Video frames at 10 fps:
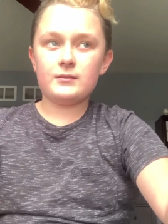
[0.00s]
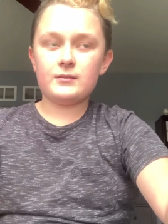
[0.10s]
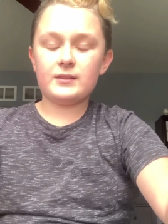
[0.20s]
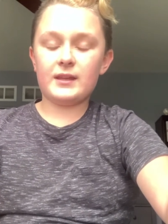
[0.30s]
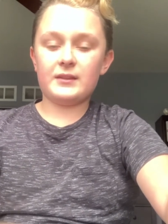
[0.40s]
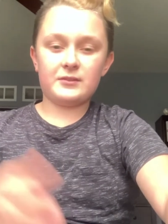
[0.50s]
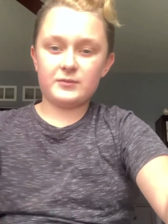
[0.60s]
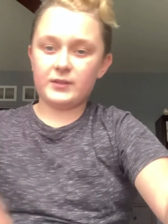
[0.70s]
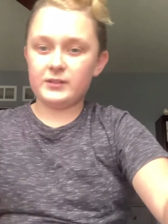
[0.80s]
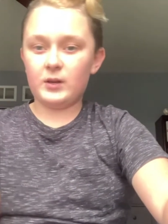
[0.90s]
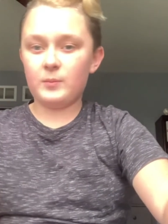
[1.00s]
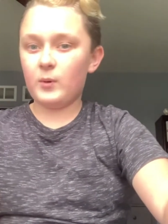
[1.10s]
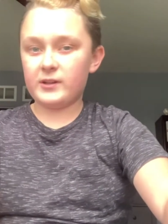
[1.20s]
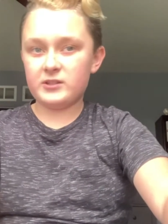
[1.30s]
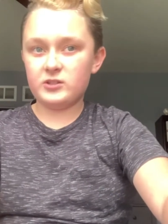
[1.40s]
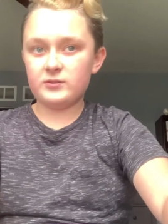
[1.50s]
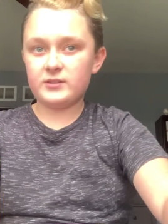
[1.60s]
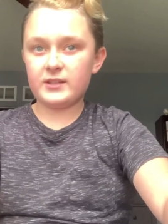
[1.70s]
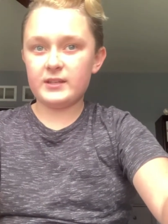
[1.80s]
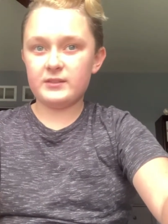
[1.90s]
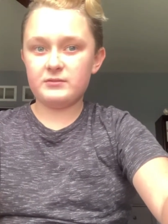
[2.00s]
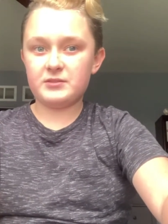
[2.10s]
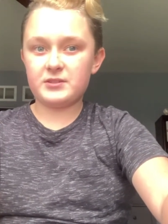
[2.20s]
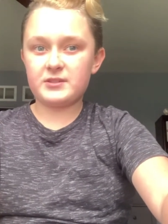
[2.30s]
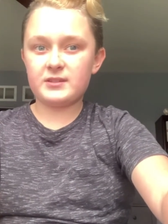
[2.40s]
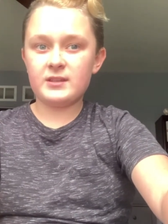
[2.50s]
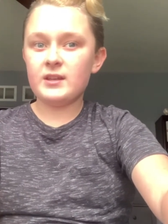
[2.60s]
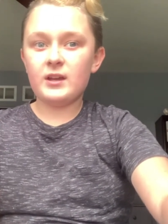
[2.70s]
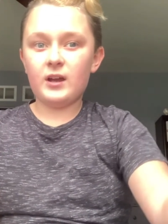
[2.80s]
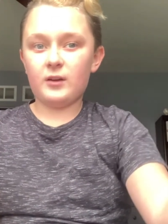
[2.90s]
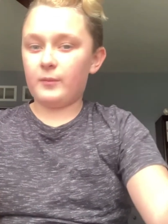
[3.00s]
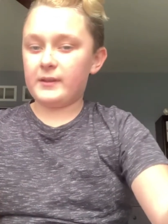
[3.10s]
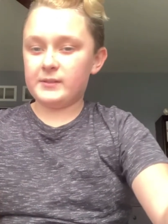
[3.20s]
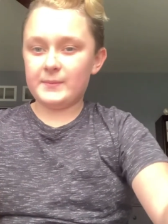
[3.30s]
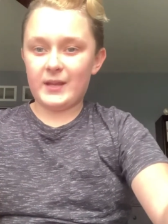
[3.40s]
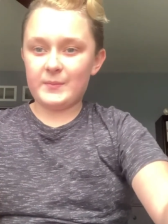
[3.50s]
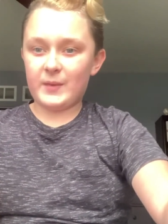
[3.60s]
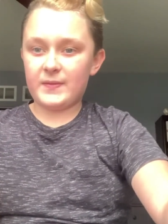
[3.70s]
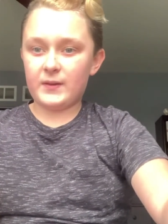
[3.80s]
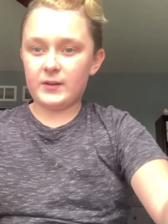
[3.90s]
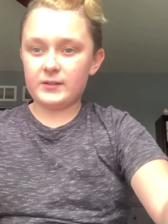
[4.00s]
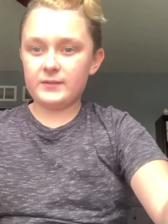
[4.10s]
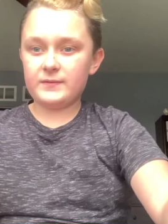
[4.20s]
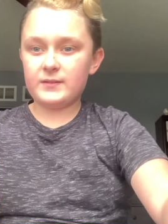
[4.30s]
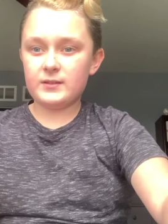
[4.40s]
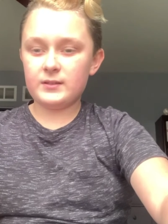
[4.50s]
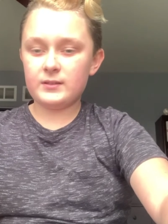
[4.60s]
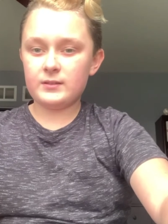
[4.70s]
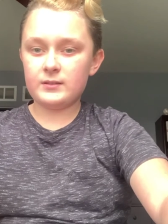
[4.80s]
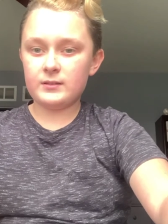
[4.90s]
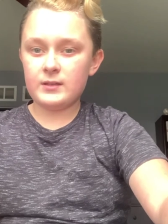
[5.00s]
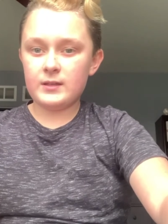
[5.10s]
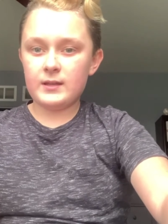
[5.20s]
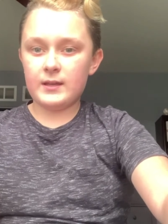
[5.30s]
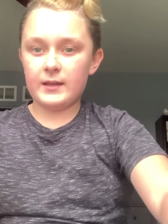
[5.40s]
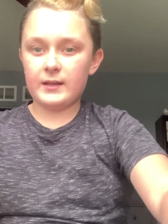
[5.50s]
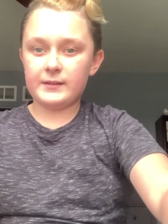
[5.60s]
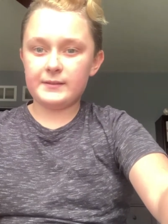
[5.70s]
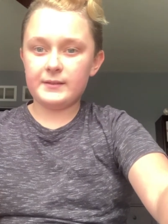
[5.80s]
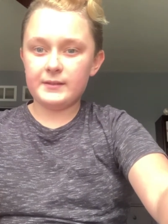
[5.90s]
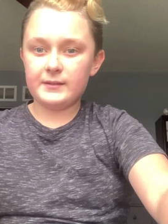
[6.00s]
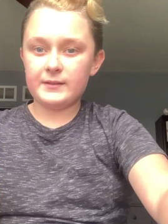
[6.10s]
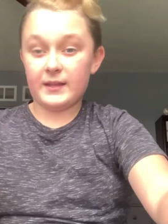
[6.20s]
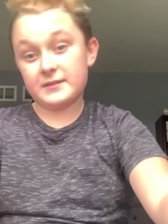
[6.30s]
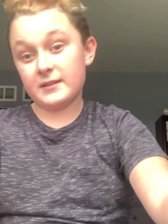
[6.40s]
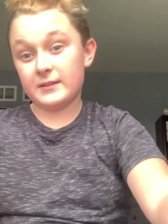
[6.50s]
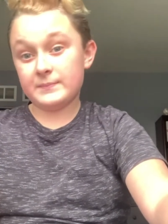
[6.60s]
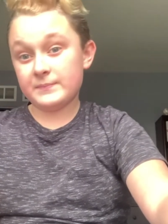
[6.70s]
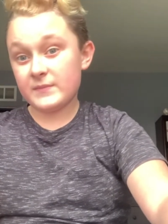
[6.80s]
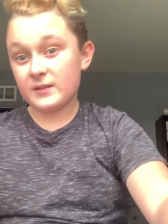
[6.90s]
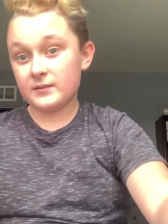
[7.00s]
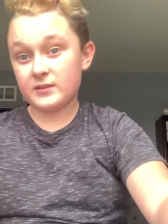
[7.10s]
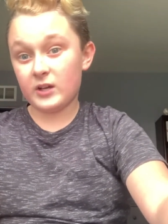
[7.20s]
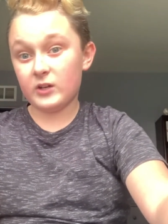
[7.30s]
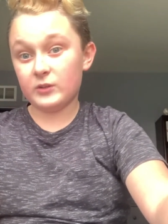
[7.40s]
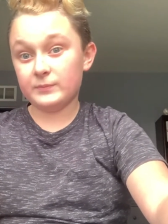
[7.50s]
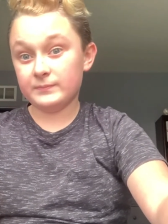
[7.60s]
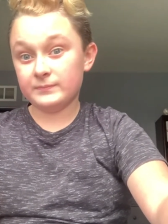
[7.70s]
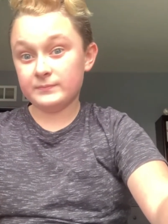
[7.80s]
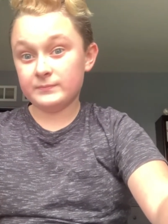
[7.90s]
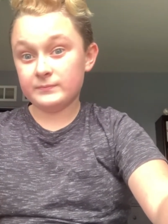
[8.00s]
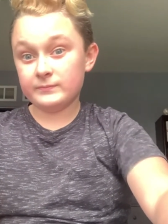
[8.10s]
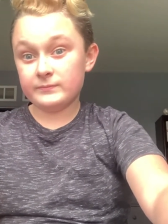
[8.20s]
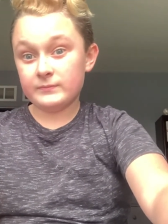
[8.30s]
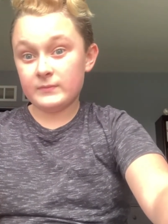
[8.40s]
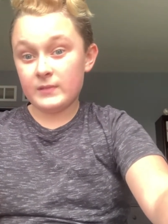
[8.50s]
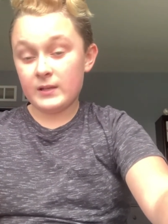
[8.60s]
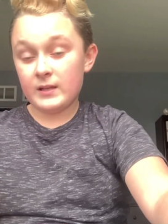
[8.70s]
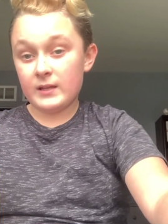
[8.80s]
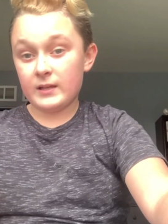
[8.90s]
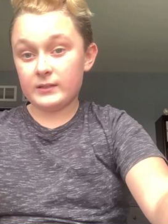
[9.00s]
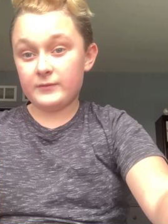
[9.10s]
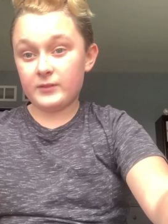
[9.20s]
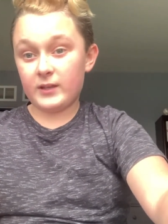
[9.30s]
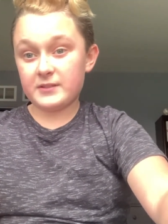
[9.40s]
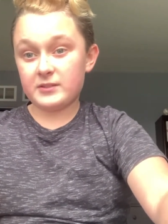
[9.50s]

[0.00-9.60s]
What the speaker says: yeah, there's really no point in choosing it. It was just a random name I thought of, and that's it. So, and if you guys